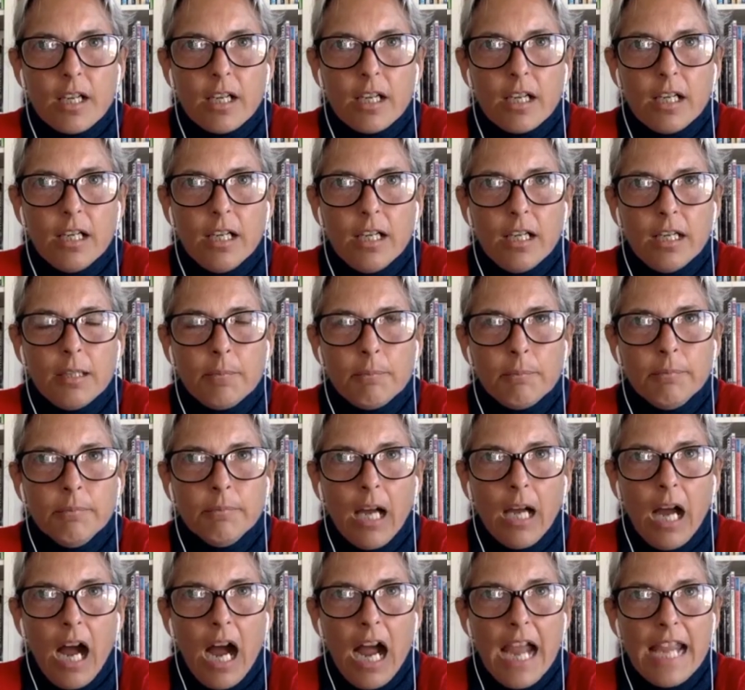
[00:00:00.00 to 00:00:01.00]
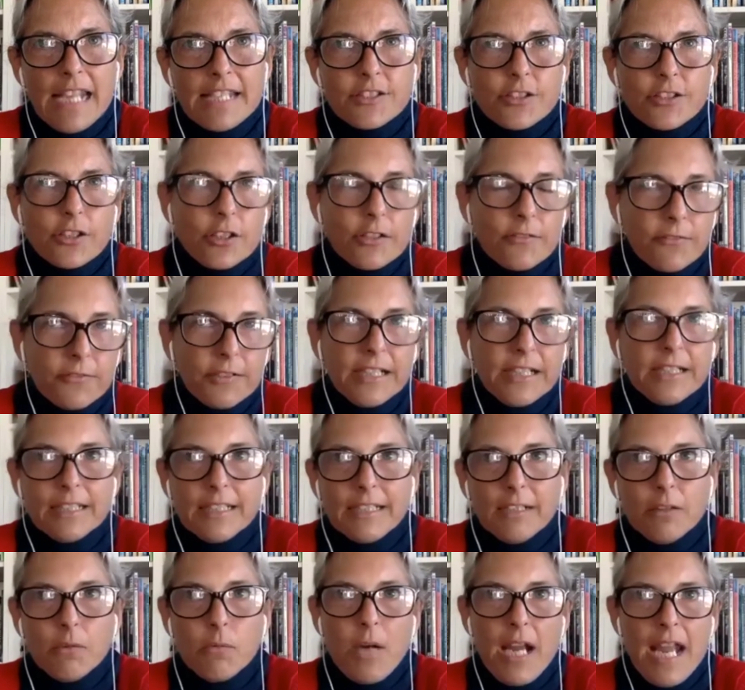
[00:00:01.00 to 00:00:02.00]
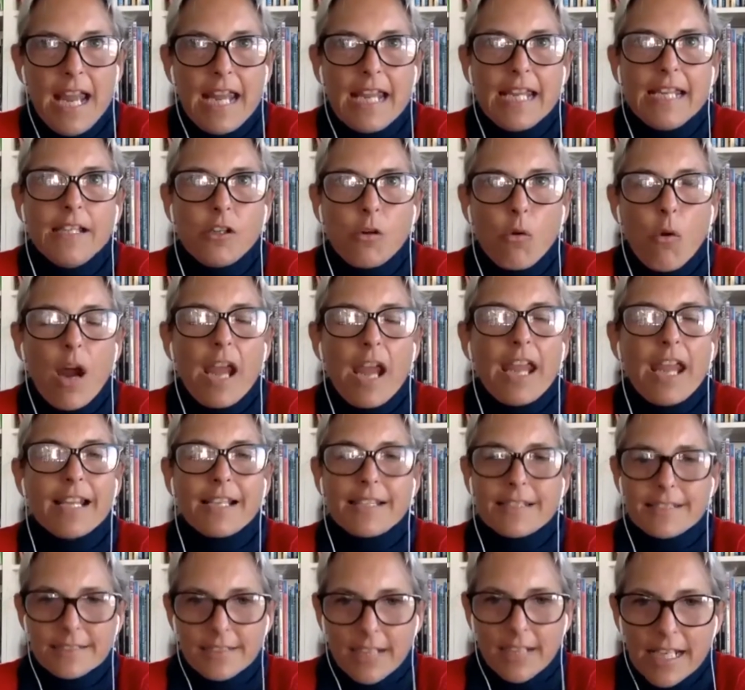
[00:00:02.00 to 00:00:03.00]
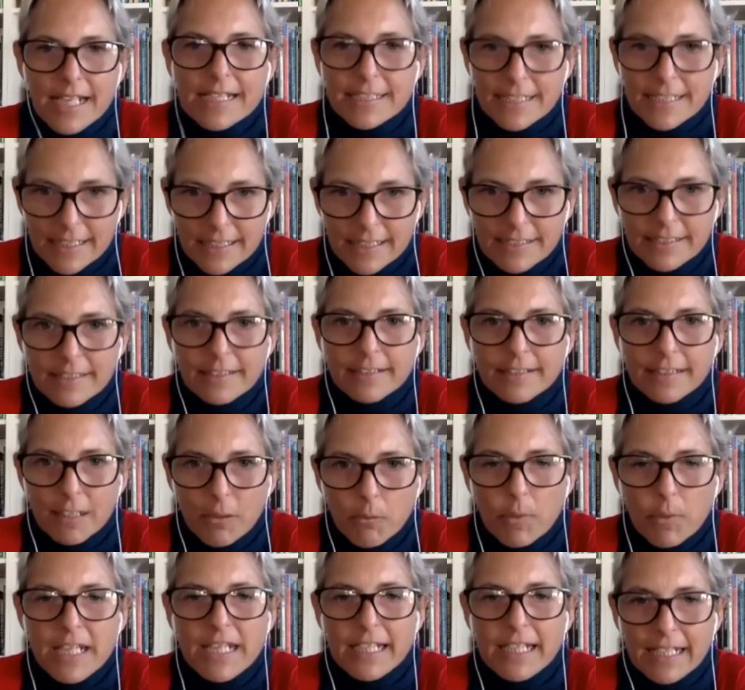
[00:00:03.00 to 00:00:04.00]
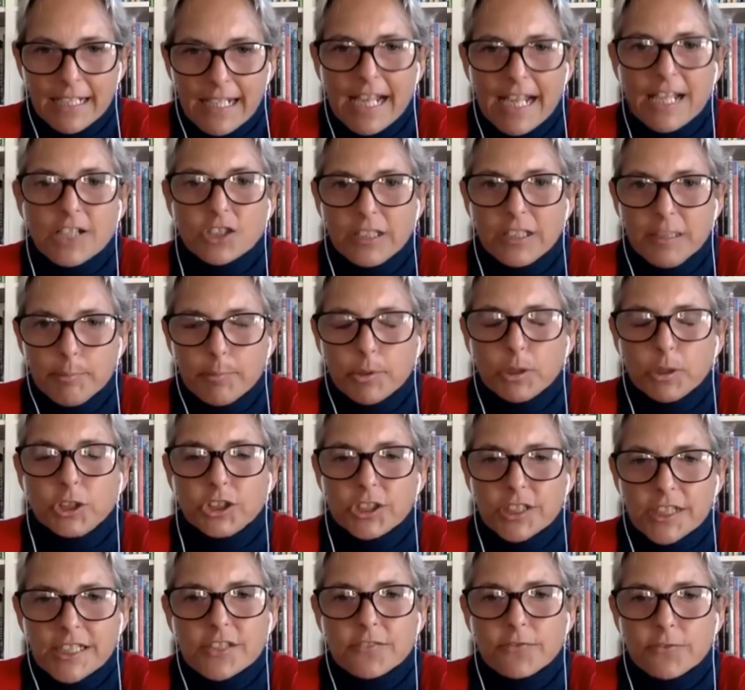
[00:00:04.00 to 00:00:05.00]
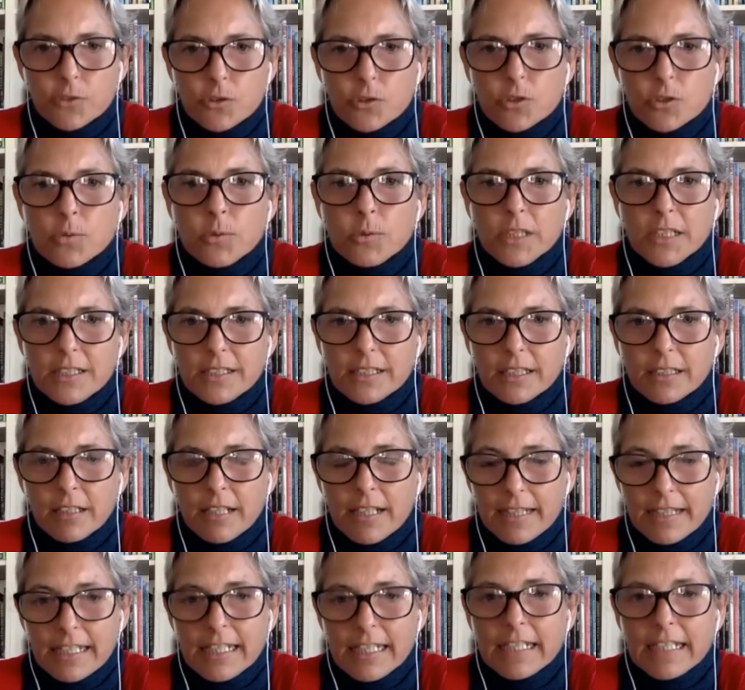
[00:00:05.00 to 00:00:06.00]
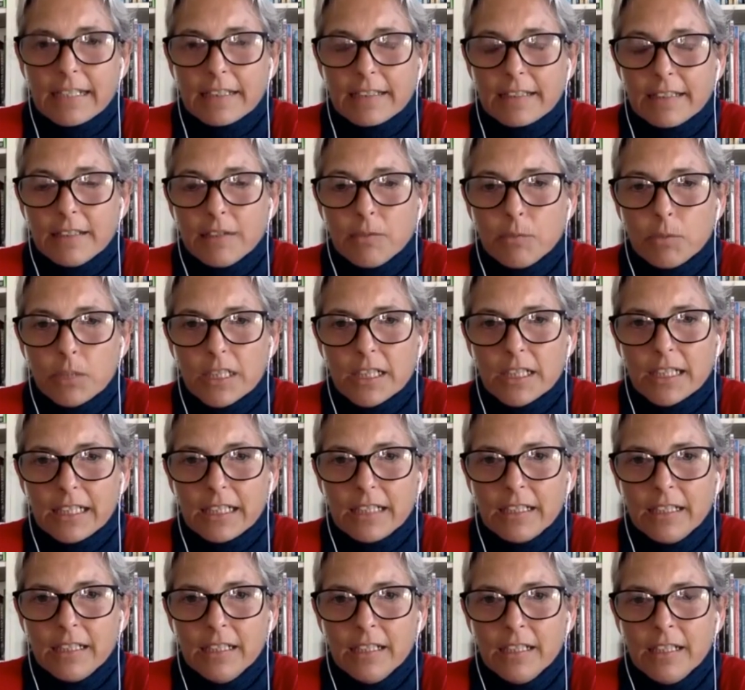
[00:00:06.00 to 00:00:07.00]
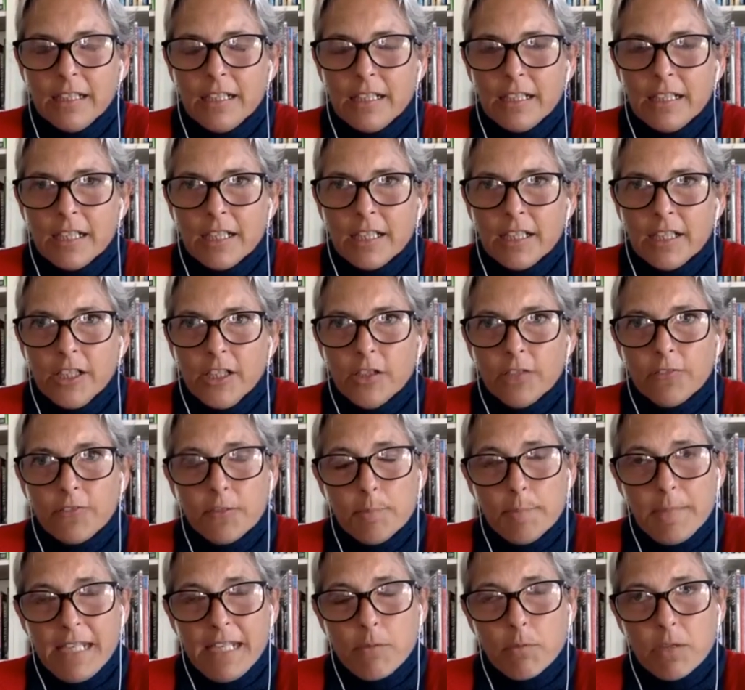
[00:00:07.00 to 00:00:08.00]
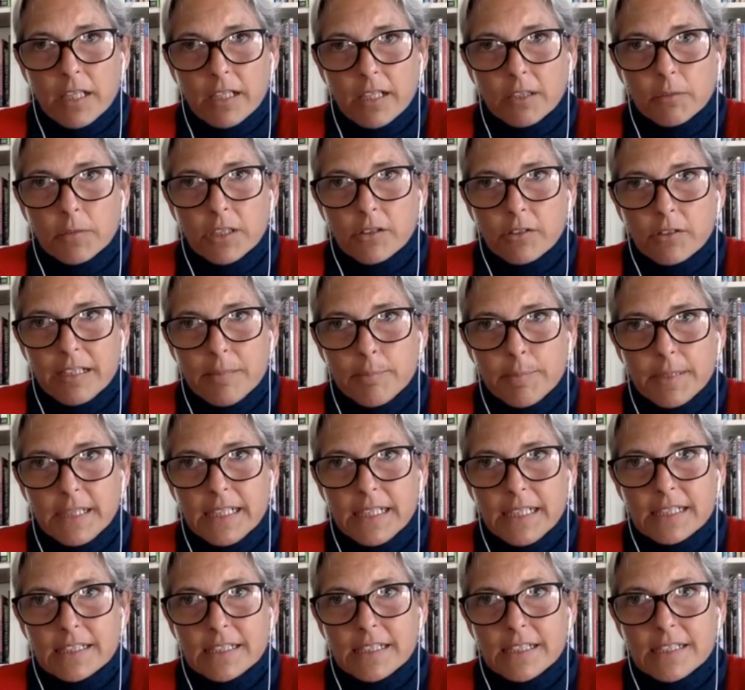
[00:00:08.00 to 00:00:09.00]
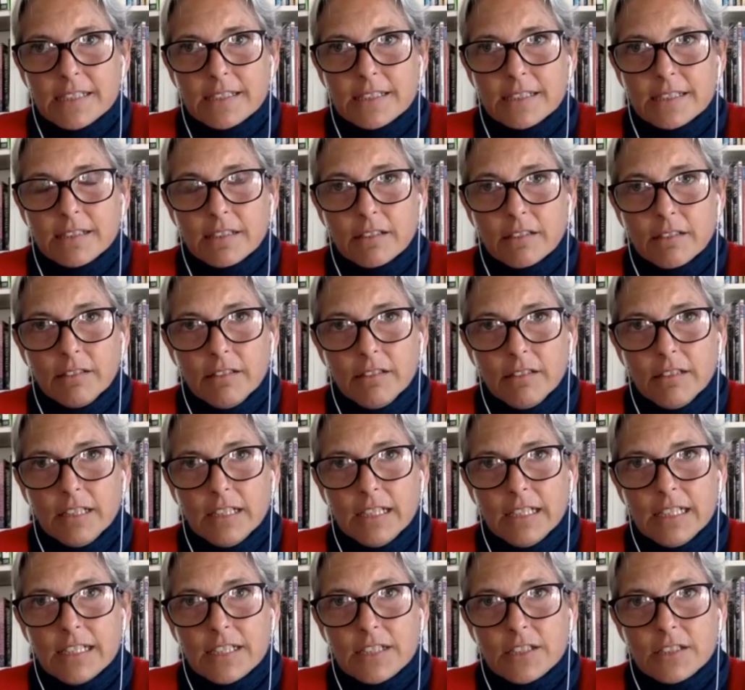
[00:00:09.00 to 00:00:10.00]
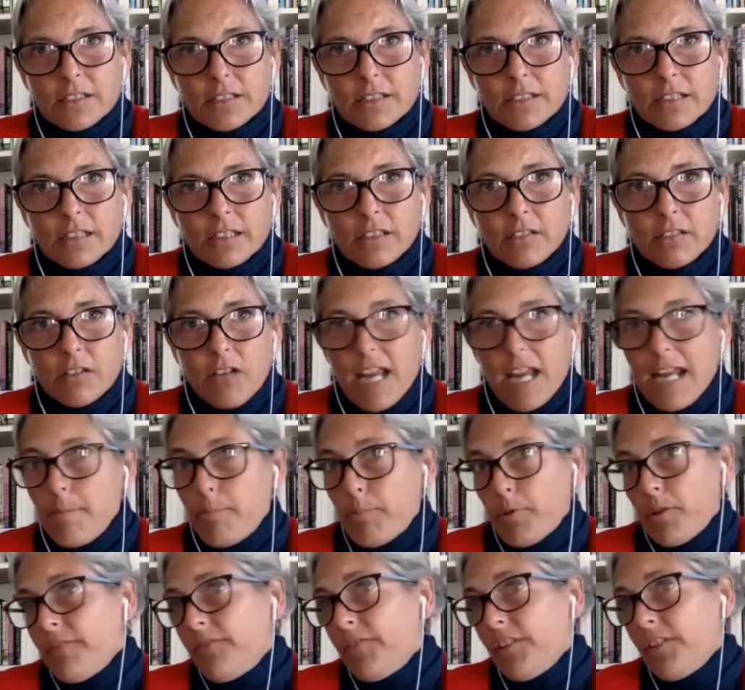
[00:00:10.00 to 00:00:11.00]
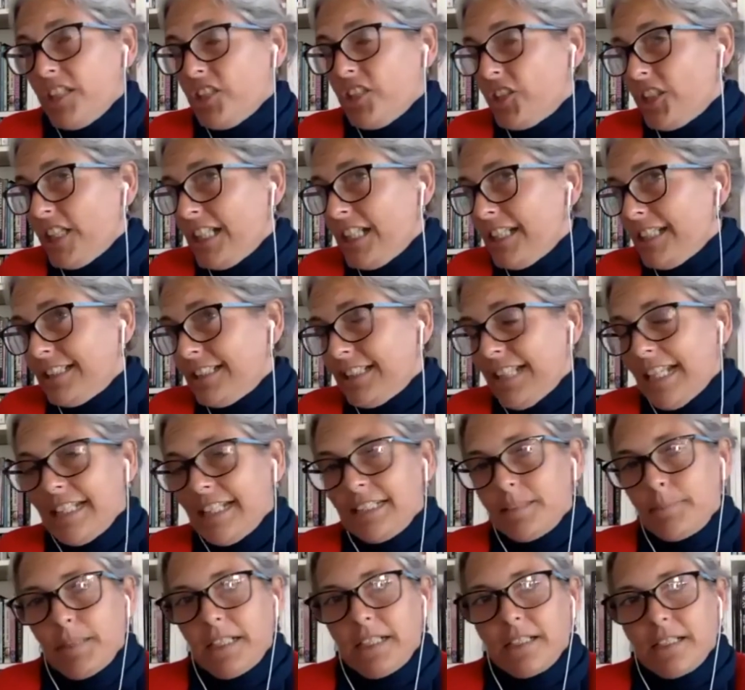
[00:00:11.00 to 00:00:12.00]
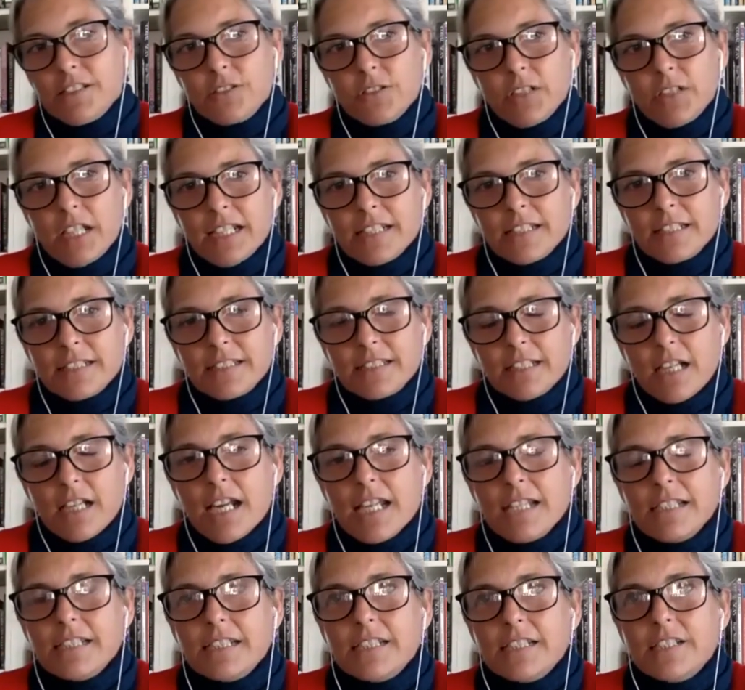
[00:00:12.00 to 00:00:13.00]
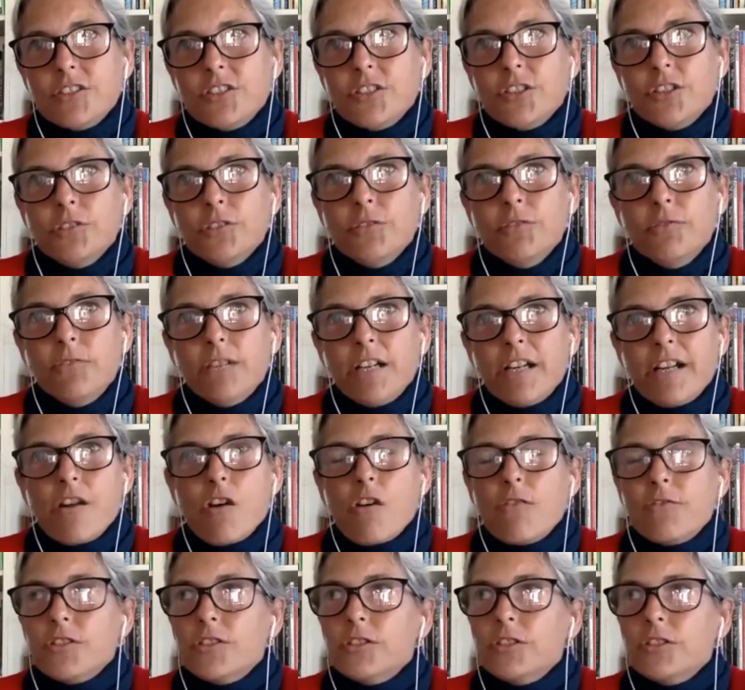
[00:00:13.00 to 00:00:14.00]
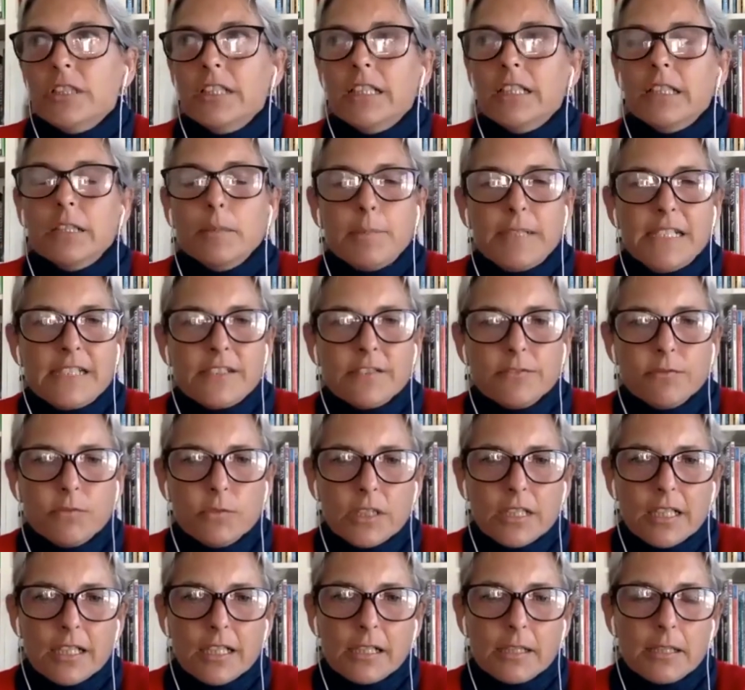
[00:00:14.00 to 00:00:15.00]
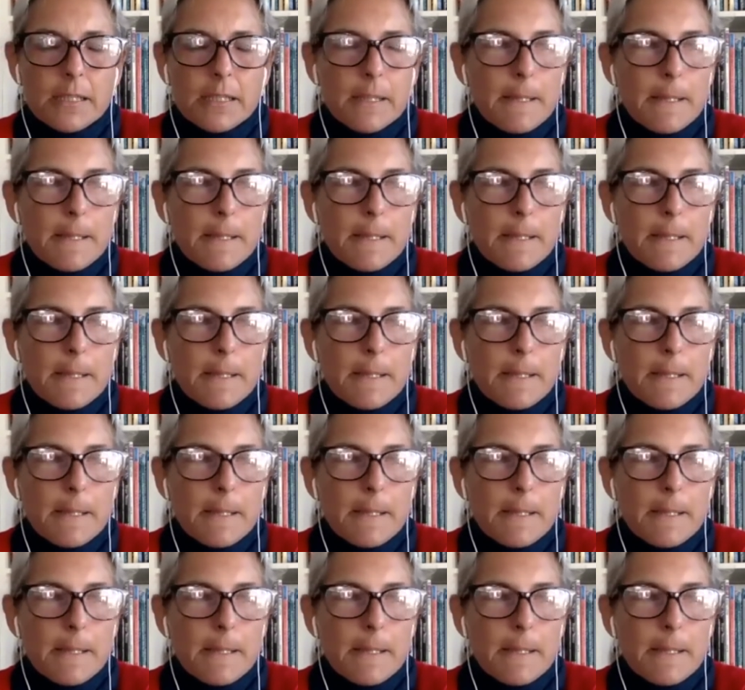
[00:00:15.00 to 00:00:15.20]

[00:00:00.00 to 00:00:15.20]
I sort of feel, in a way, quite excited that we can actually push this forward. And I think that for me, working with Greenpeace is a great privilege, in a sense, because as a scientist, you very often do a little piece of work,